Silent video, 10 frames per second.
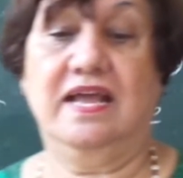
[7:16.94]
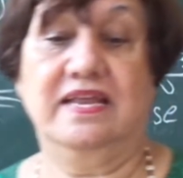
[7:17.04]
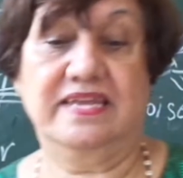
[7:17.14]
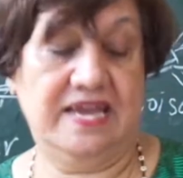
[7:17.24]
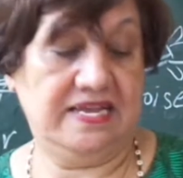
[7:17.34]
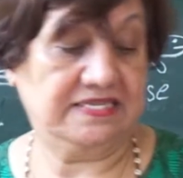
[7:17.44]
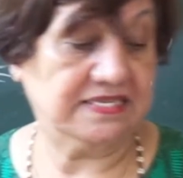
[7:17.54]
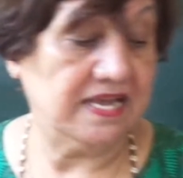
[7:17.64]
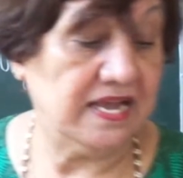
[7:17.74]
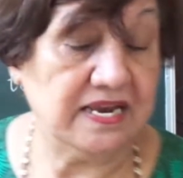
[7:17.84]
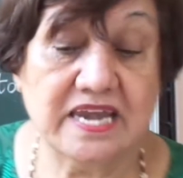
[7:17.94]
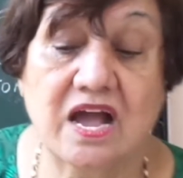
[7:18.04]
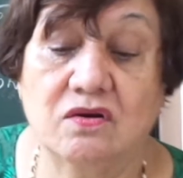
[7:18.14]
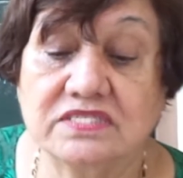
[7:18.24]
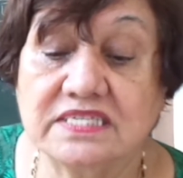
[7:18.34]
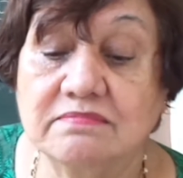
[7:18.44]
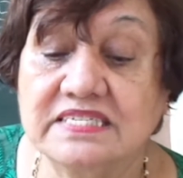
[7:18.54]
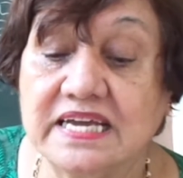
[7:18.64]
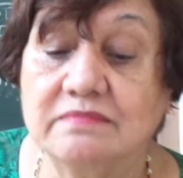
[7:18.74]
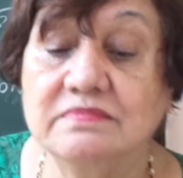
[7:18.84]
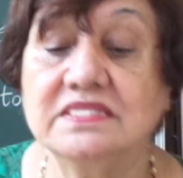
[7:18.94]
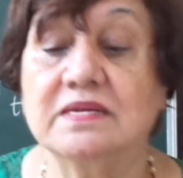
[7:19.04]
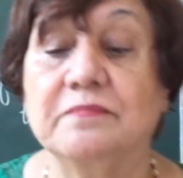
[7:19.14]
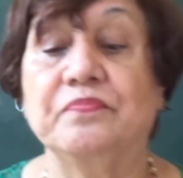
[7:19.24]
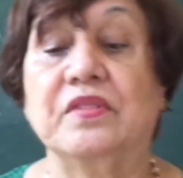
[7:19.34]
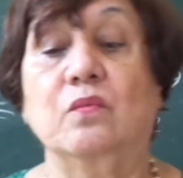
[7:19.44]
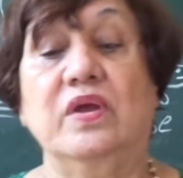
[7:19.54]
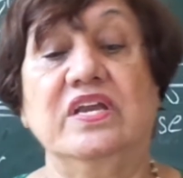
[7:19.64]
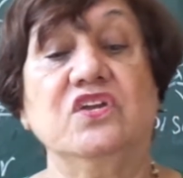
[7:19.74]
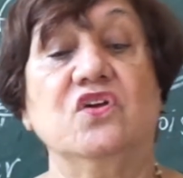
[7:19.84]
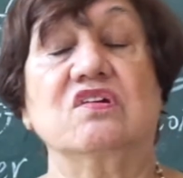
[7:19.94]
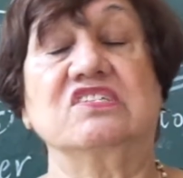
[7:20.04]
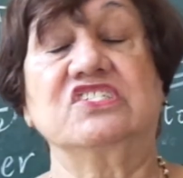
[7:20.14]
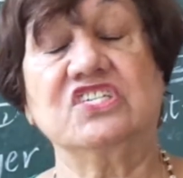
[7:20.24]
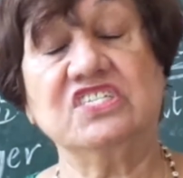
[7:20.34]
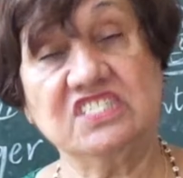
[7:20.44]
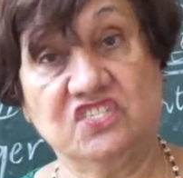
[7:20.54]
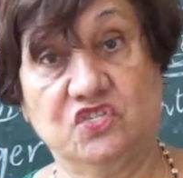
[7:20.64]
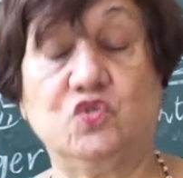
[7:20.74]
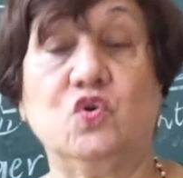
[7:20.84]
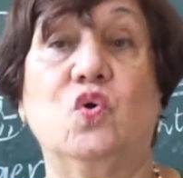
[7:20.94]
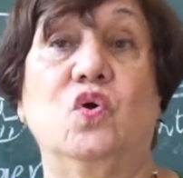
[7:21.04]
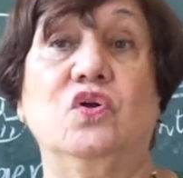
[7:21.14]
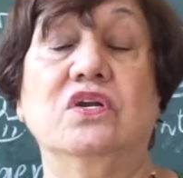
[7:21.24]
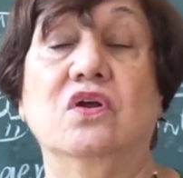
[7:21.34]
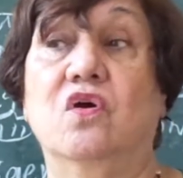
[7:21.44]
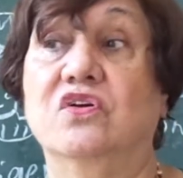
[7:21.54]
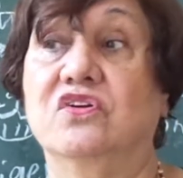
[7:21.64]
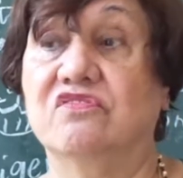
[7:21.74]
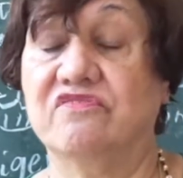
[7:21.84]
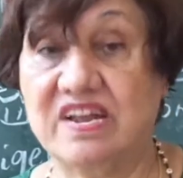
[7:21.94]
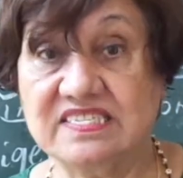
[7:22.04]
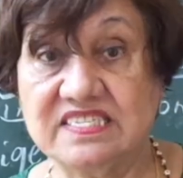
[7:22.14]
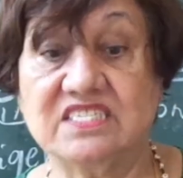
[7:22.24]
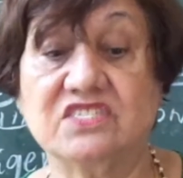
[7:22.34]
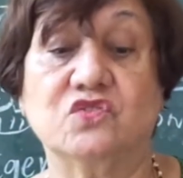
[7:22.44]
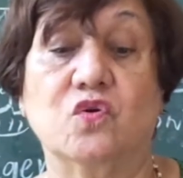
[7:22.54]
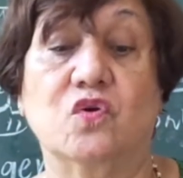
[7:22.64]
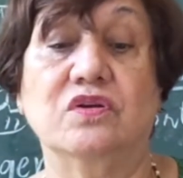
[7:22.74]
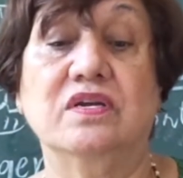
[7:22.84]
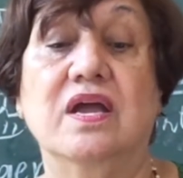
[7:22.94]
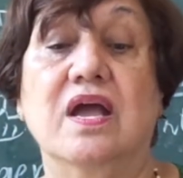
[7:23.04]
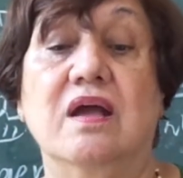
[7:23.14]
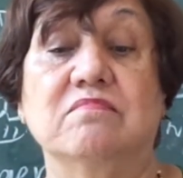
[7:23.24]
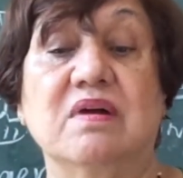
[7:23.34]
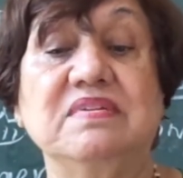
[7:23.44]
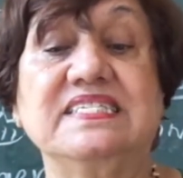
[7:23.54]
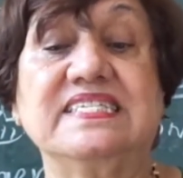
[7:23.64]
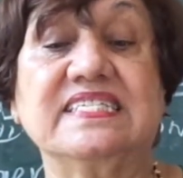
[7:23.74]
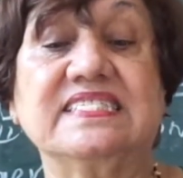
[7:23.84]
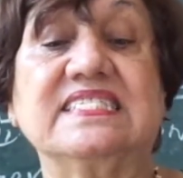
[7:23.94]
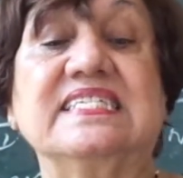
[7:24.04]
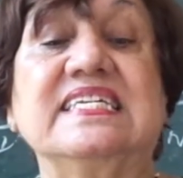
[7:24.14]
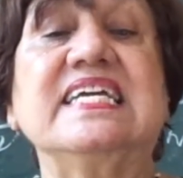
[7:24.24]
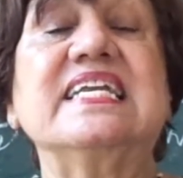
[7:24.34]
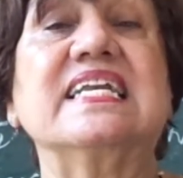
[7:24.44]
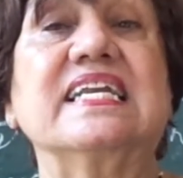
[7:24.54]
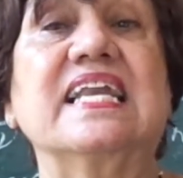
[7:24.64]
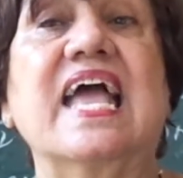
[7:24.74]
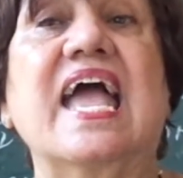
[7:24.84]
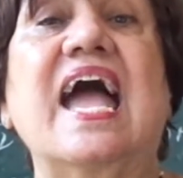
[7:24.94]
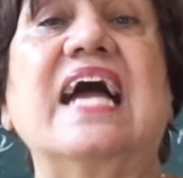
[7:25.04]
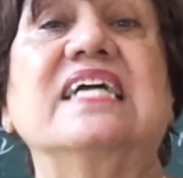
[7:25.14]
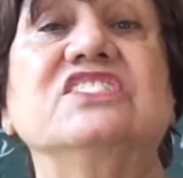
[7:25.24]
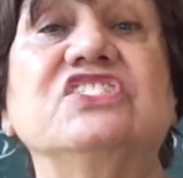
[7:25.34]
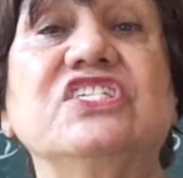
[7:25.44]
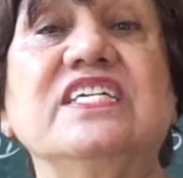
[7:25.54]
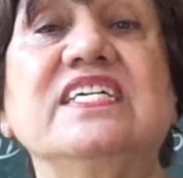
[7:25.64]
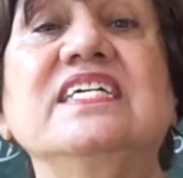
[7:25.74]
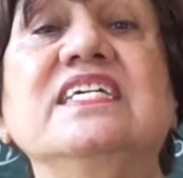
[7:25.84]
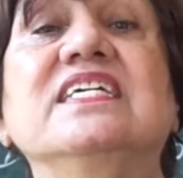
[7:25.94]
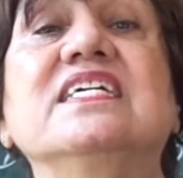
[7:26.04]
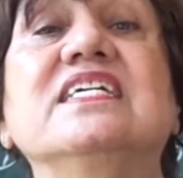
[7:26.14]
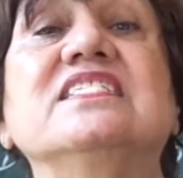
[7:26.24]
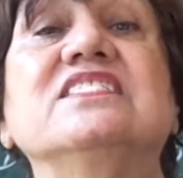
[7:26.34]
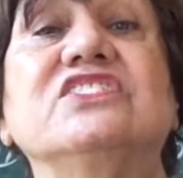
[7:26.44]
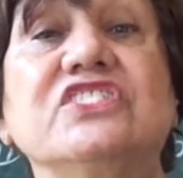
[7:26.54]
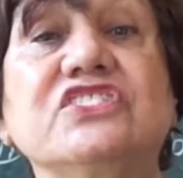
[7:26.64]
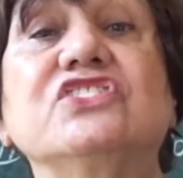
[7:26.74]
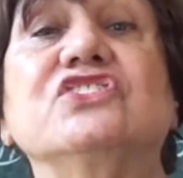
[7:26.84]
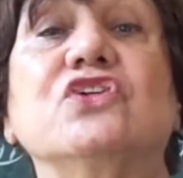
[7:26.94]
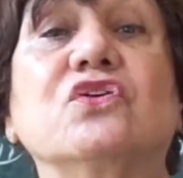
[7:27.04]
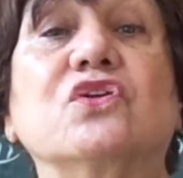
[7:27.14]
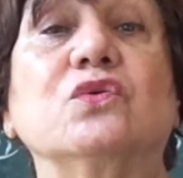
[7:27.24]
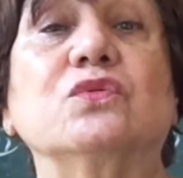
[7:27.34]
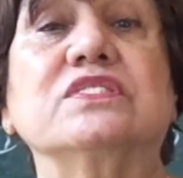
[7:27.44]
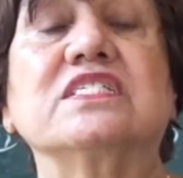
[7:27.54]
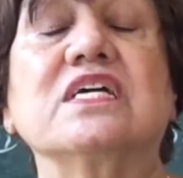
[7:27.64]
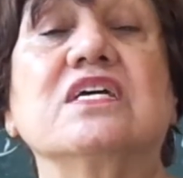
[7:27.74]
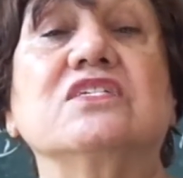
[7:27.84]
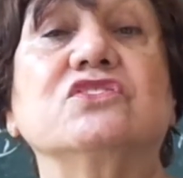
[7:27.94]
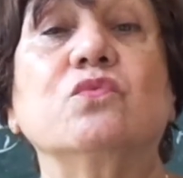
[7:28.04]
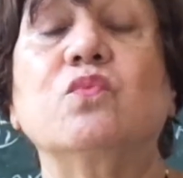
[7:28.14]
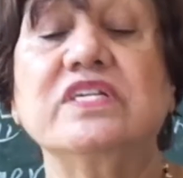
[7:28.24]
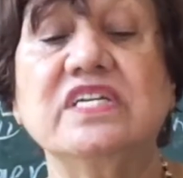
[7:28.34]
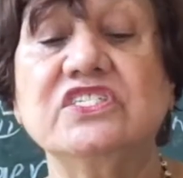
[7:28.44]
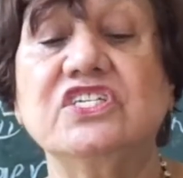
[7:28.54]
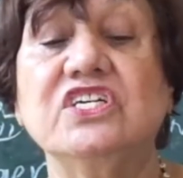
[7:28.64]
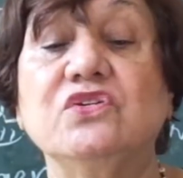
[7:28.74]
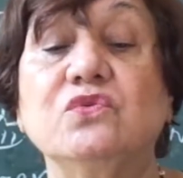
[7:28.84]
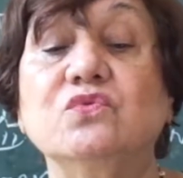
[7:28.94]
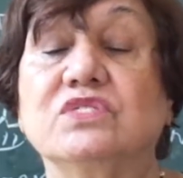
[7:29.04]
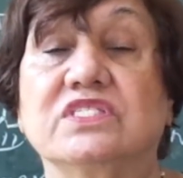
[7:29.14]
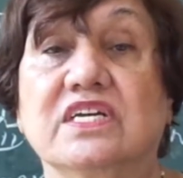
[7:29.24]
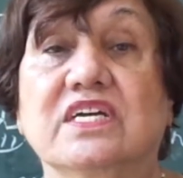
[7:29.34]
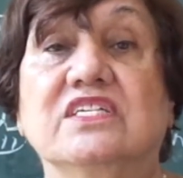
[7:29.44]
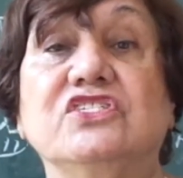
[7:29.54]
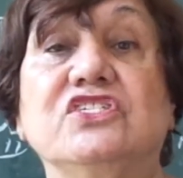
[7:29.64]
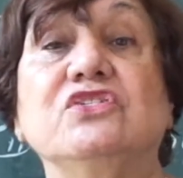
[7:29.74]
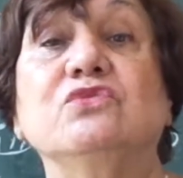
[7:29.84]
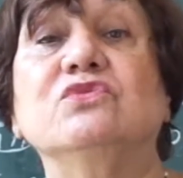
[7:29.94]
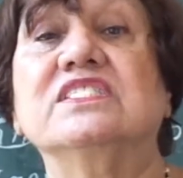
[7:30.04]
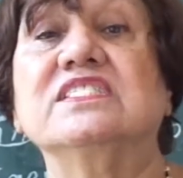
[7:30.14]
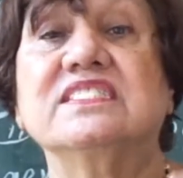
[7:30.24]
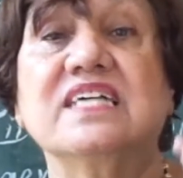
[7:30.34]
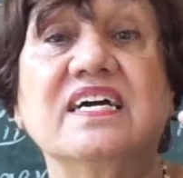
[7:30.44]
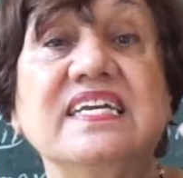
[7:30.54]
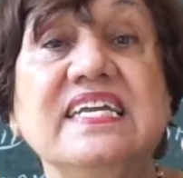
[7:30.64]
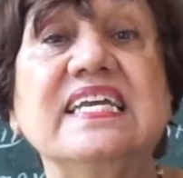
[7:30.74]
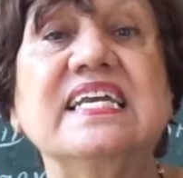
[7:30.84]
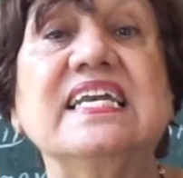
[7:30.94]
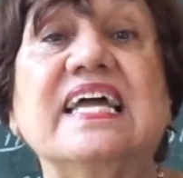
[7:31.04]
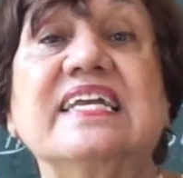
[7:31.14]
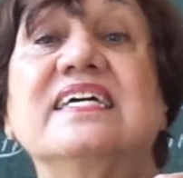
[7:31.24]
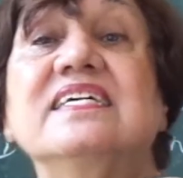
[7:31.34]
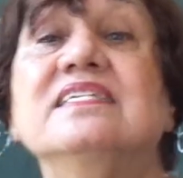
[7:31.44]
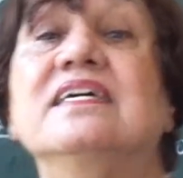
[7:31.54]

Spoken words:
Yes. Now sometimes when your shirt is torn or your dress is torn, Mummy takes a needle and she stitches your clothes. So what does she use? She uses a needle and a